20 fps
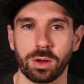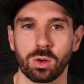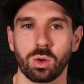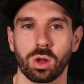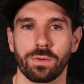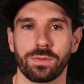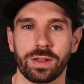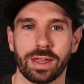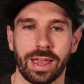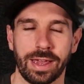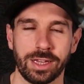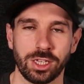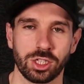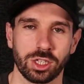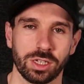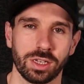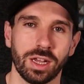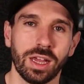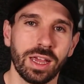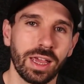
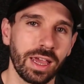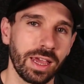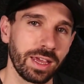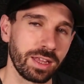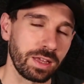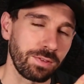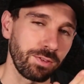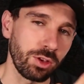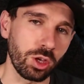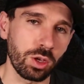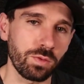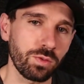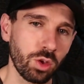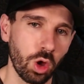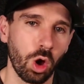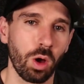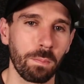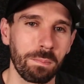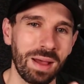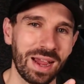qualification is, if you've
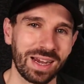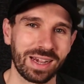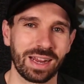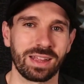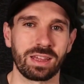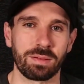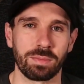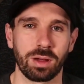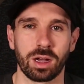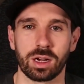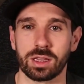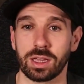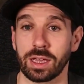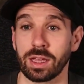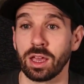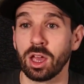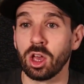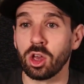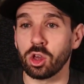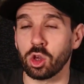got magnetic marketing,
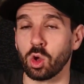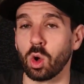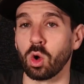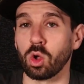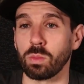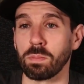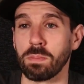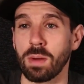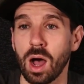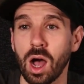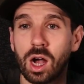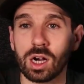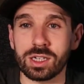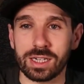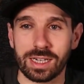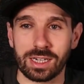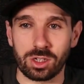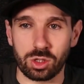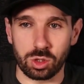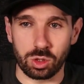you're
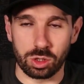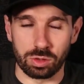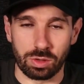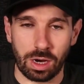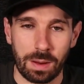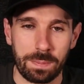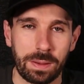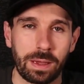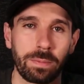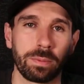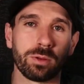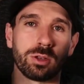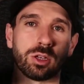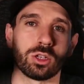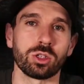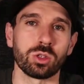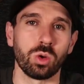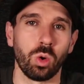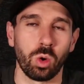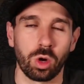marketing to the right people, you're
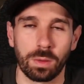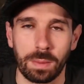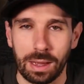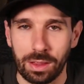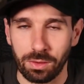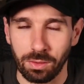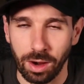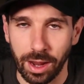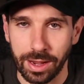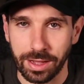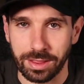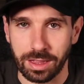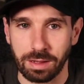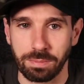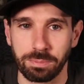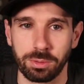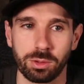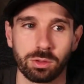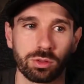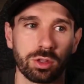talking about the right
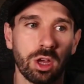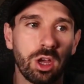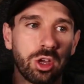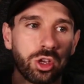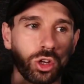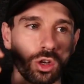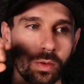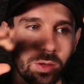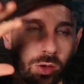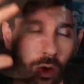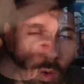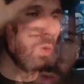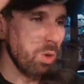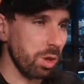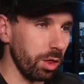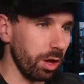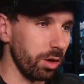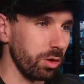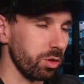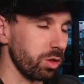examples, you're doing all
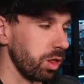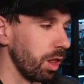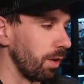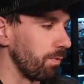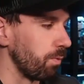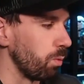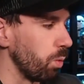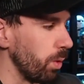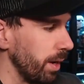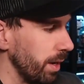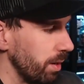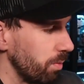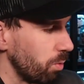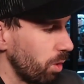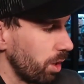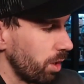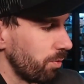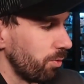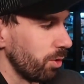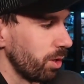of those weird and
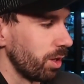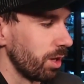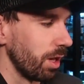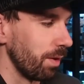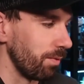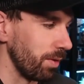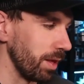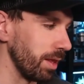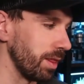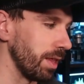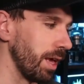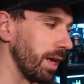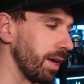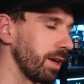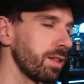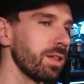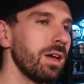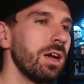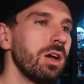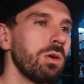wonderful and lovely
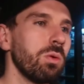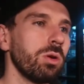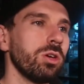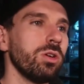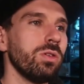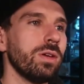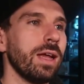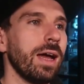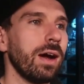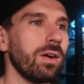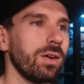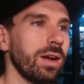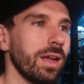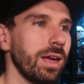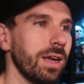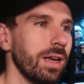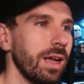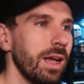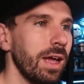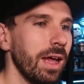things. What you now
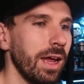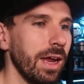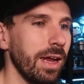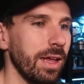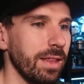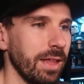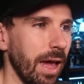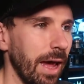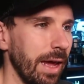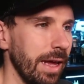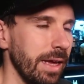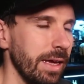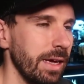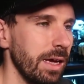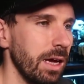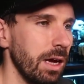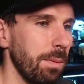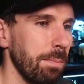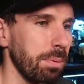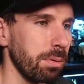need is a
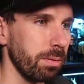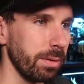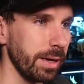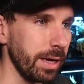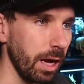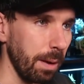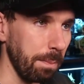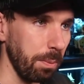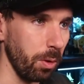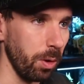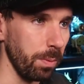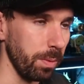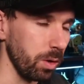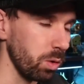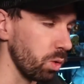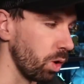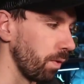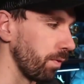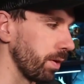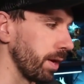pre-appointment
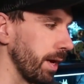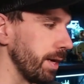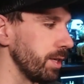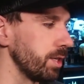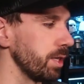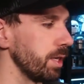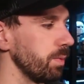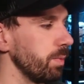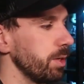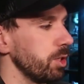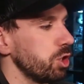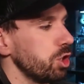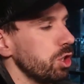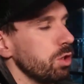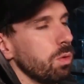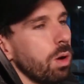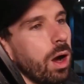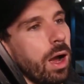qualification in which you are